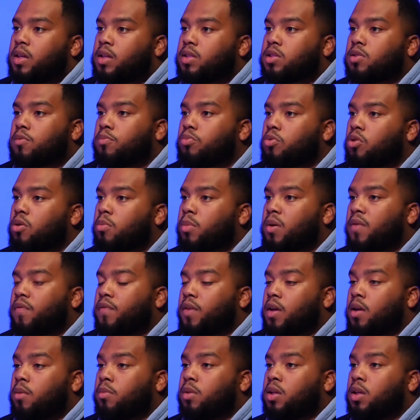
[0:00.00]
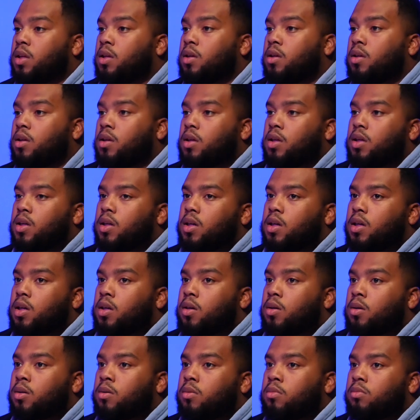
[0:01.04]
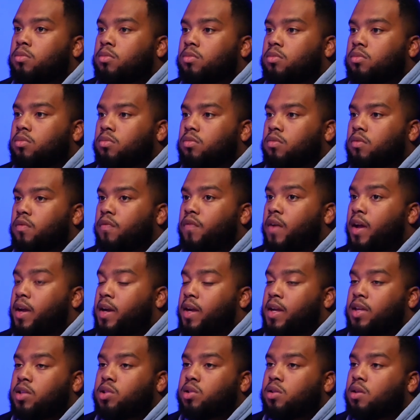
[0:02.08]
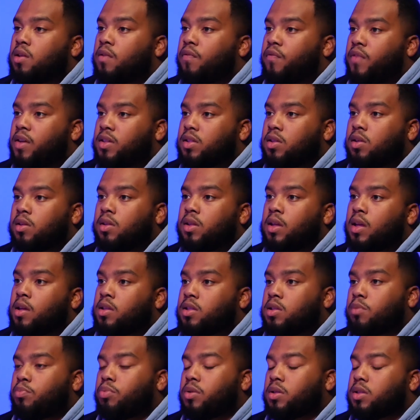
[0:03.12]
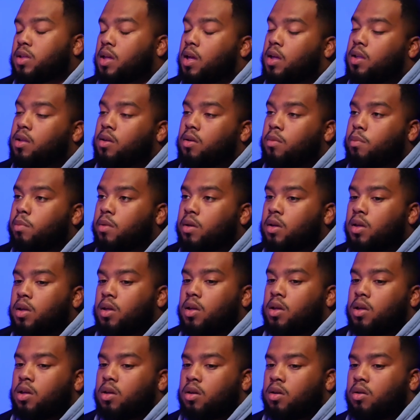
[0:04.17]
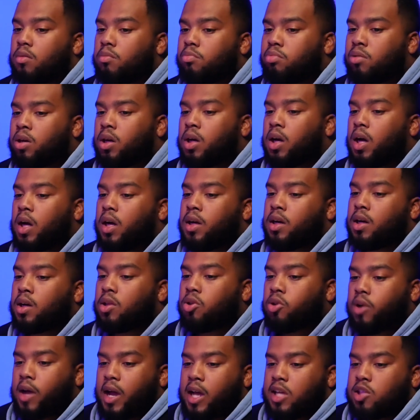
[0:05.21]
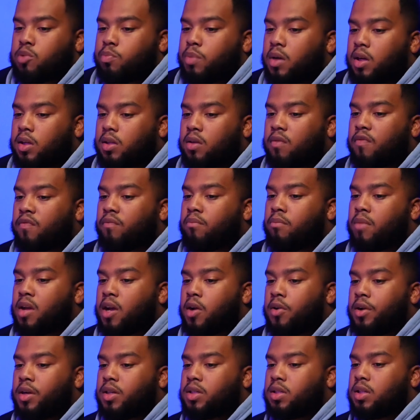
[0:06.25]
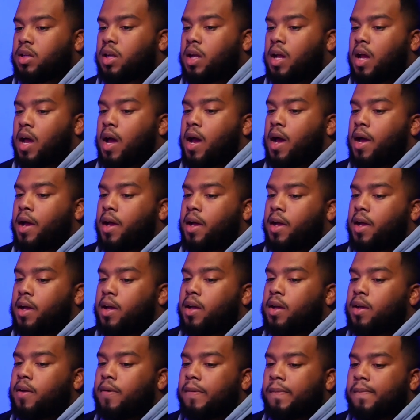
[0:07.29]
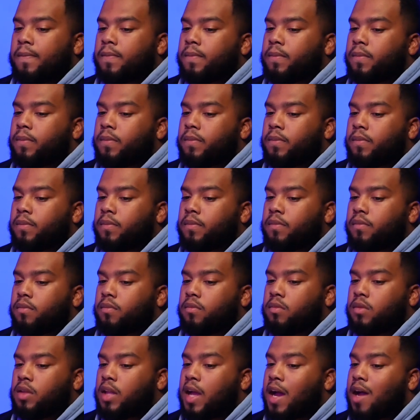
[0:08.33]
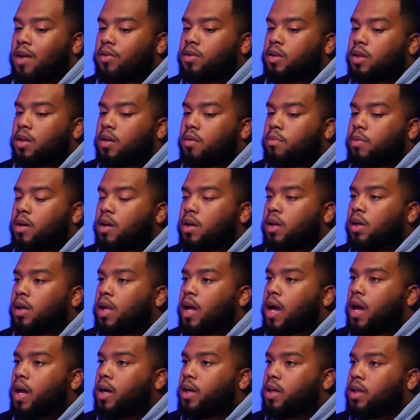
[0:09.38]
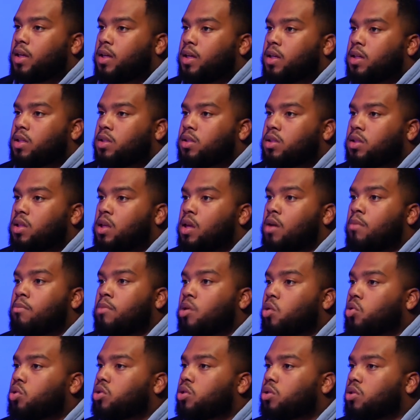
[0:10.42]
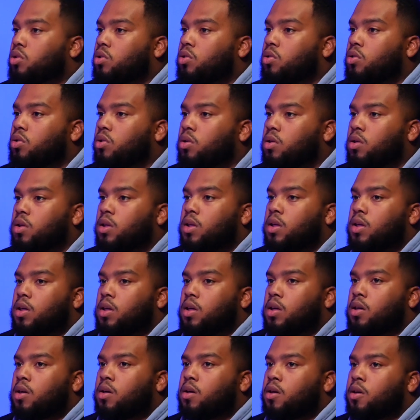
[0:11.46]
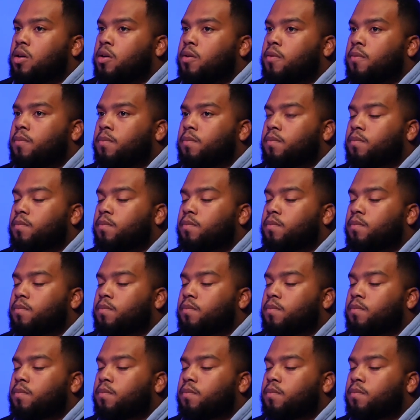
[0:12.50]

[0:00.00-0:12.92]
and support my family financially, physically, and to protect them. But another aspect of marriage that I now think about a lot is the emotional and